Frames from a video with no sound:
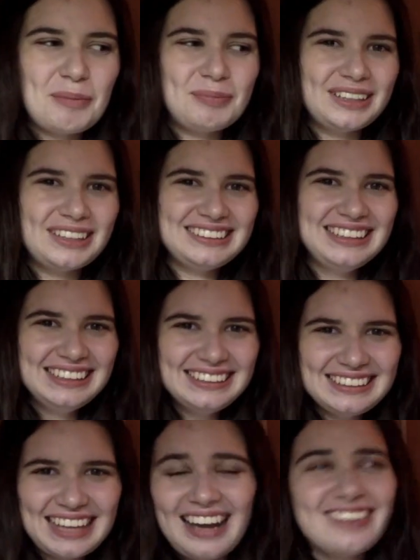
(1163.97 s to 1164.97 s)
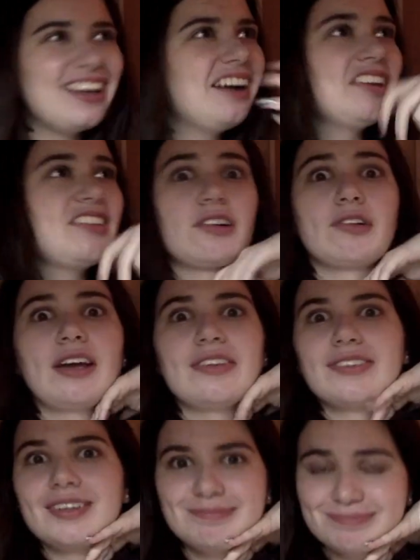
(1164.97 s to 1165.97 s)
But yeah, now I sound
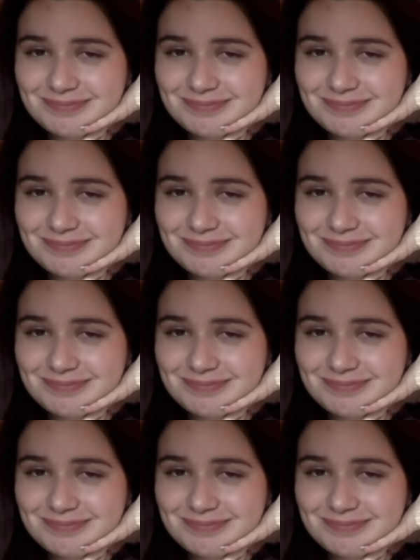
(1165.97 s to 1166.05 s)
crazy.